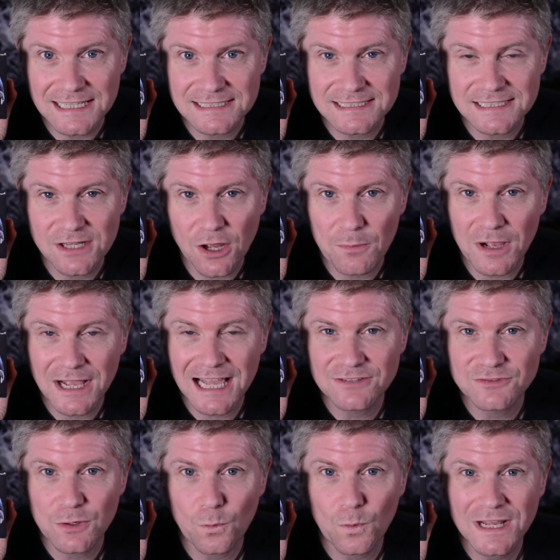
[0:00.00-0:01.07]
It's designed by
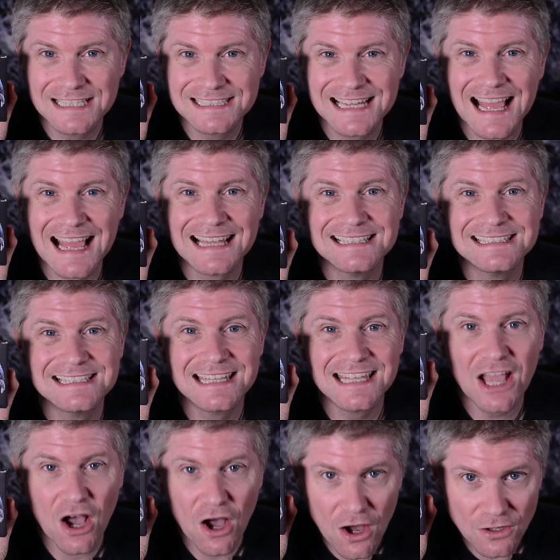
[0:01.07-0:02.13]
Kedrick Winks and
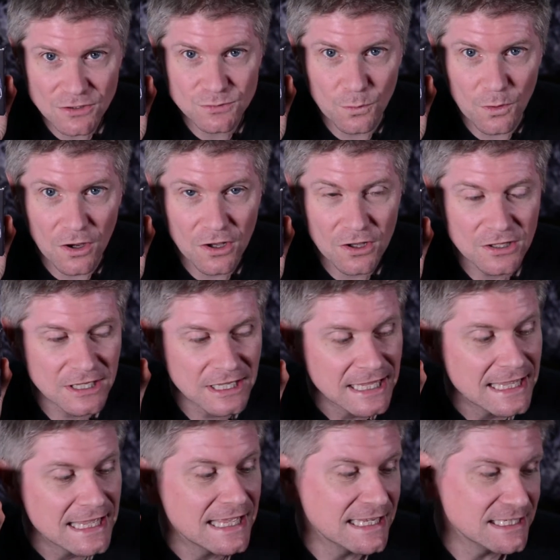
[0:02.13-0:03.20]
the artwork
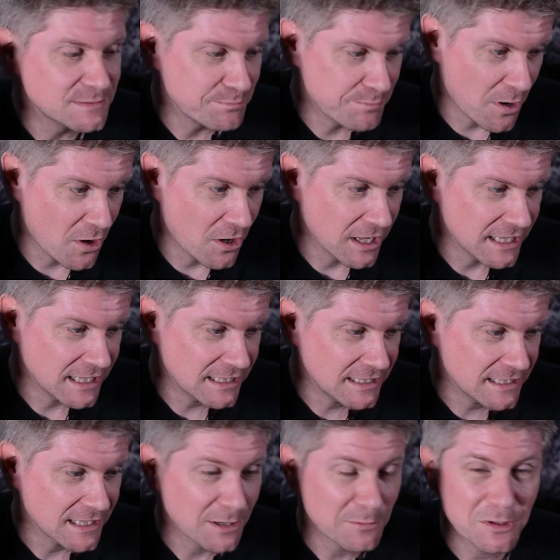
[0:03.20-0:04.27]
is by,
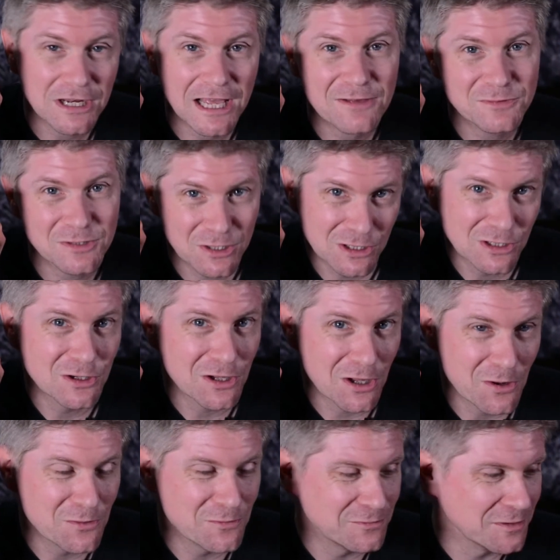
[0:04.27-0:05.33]
and I'm going to have to look
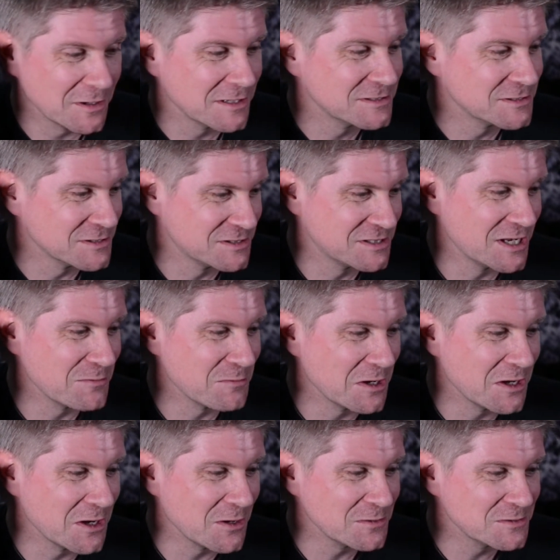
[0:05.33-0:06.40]
over to see my
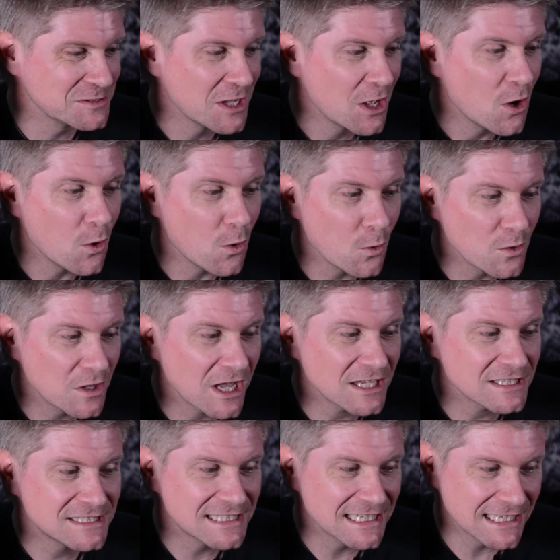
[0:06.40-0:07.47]
notes,
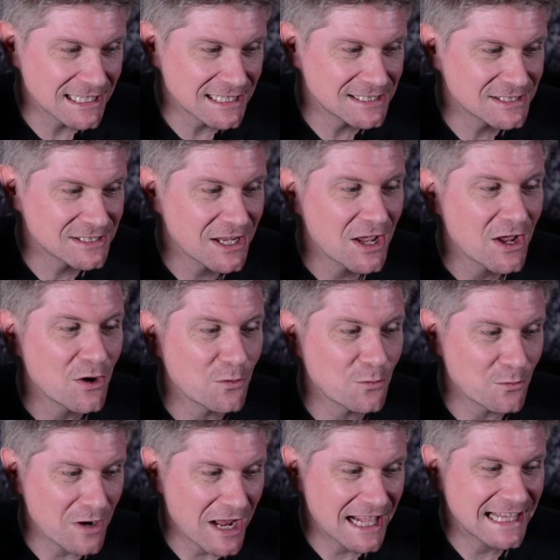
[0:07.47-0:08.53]
Augustinus
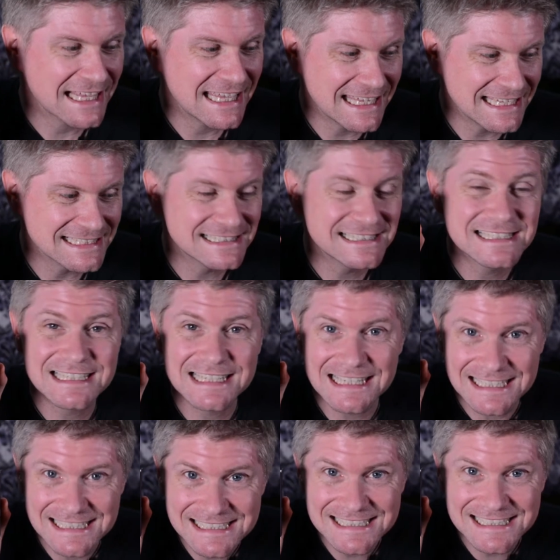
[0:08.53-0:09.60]

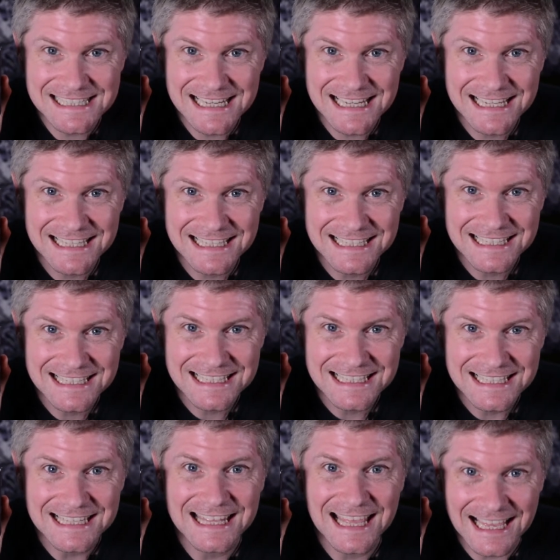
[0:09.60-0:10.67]
Raginskis.
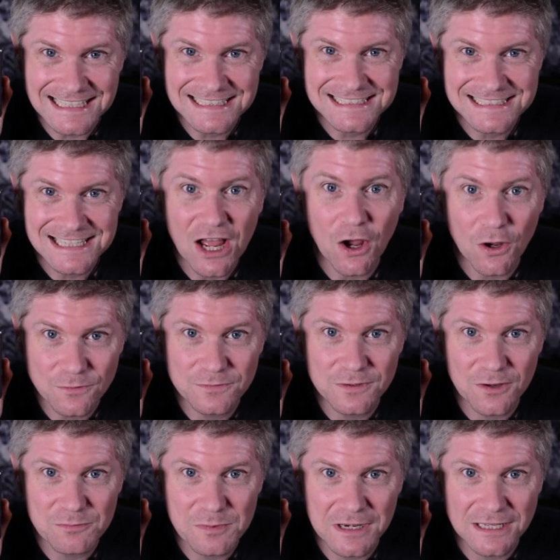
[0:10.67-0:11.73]
Yes,
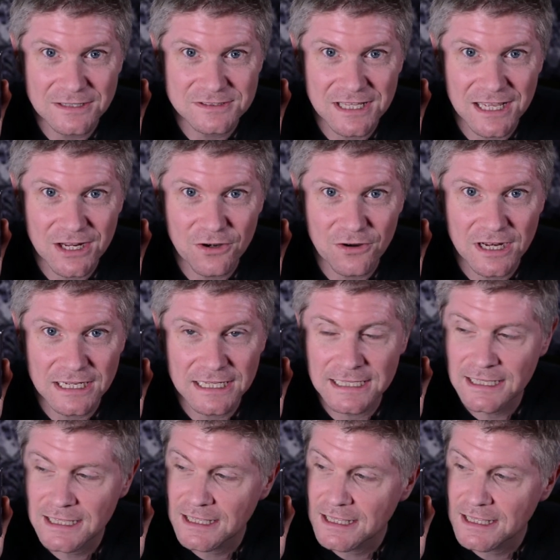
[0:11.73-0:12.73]
hopefully I pronounced that correctly.